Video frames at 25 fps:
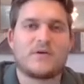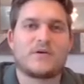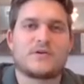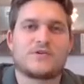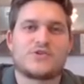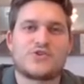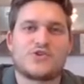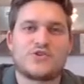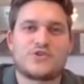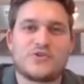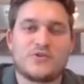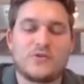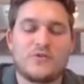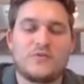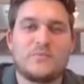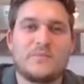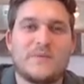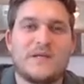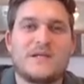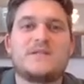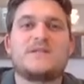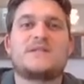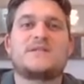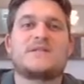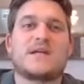are so
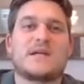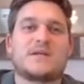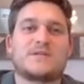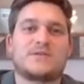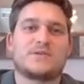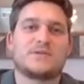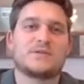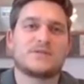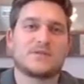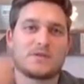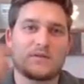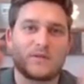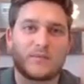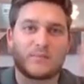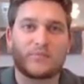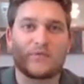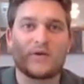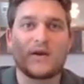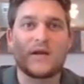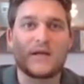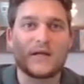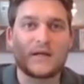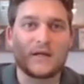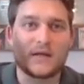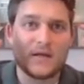many sections of the
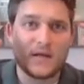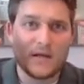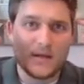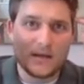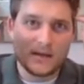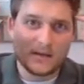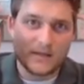brain